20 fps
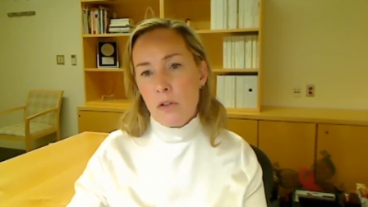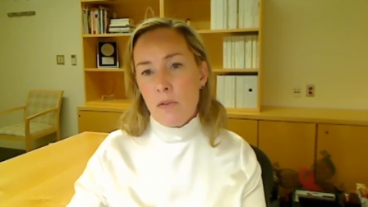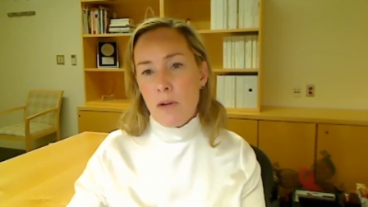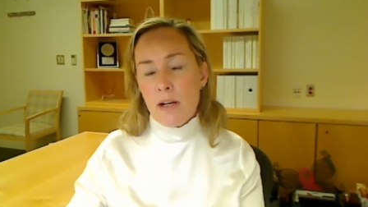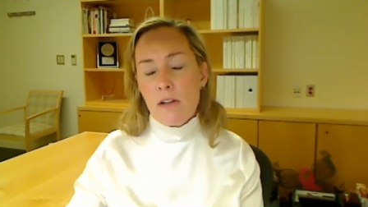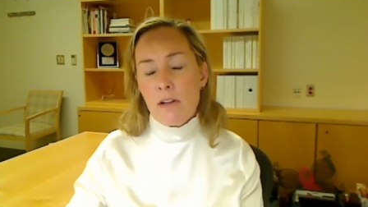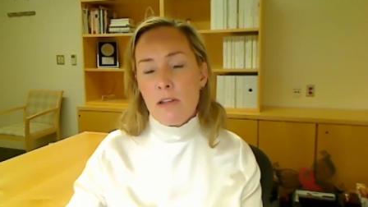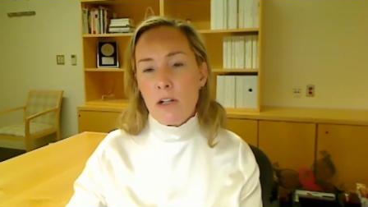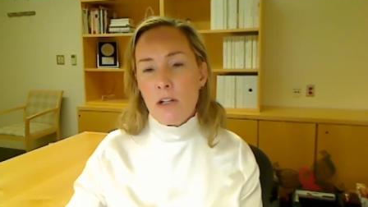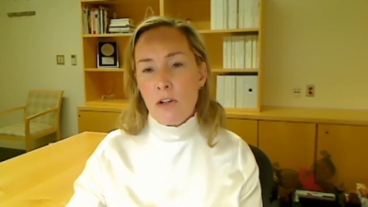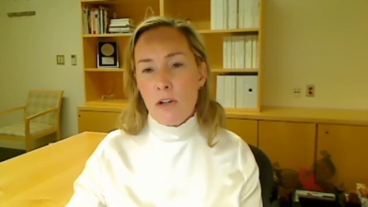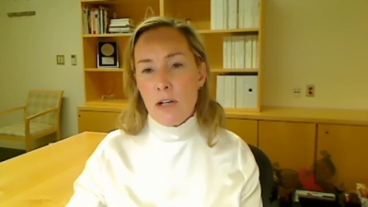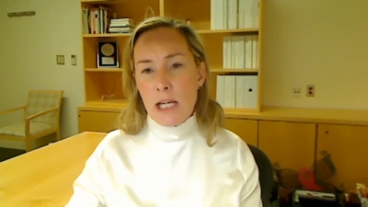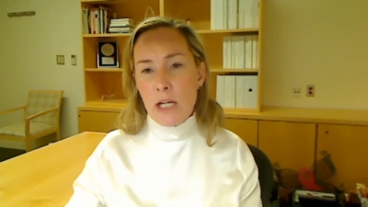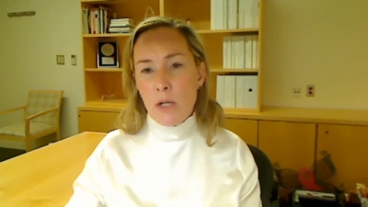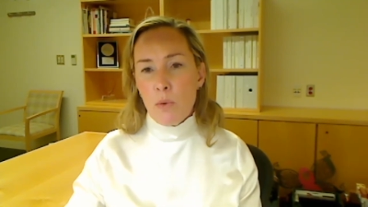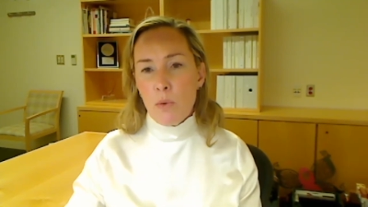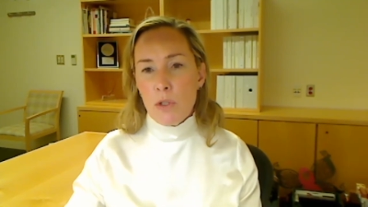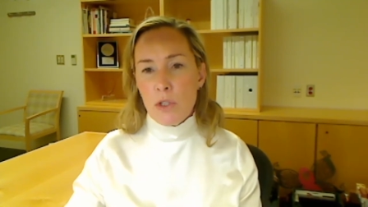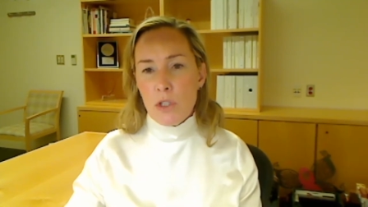greater than or
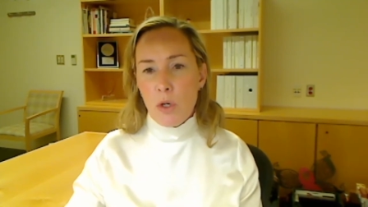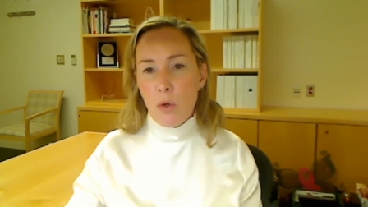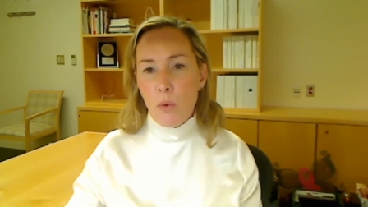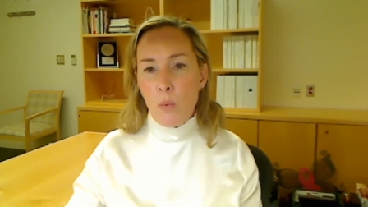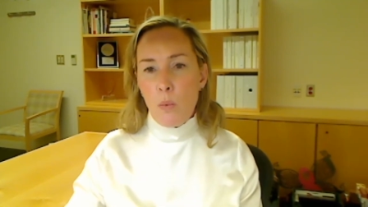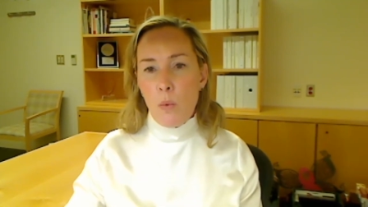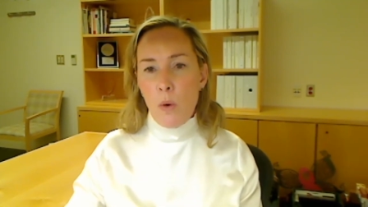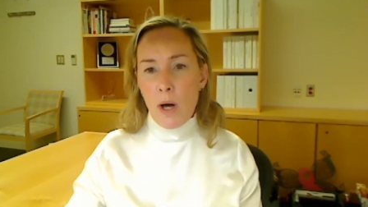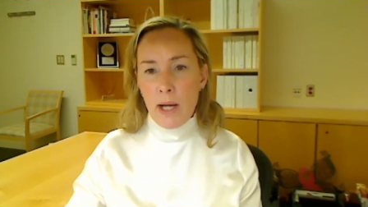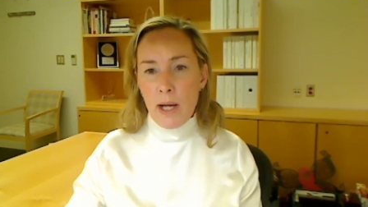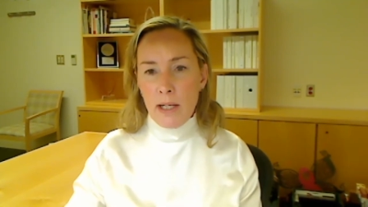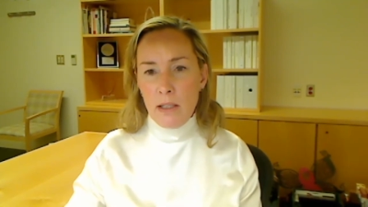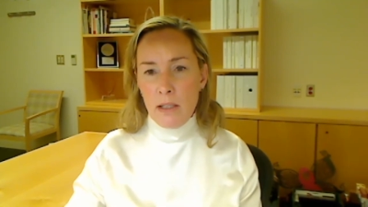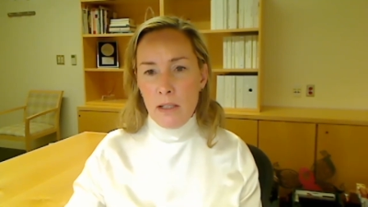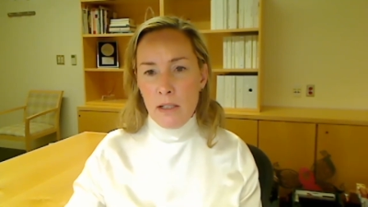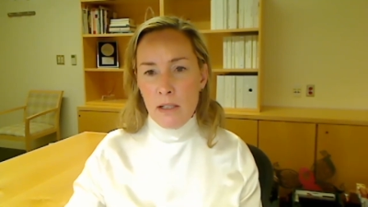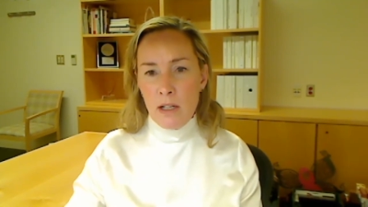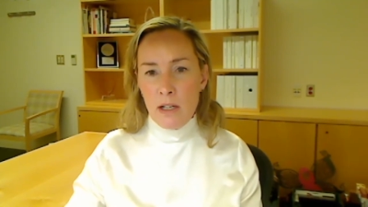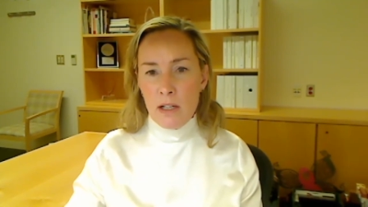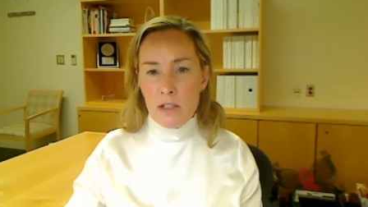equal to
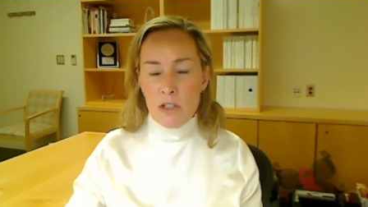1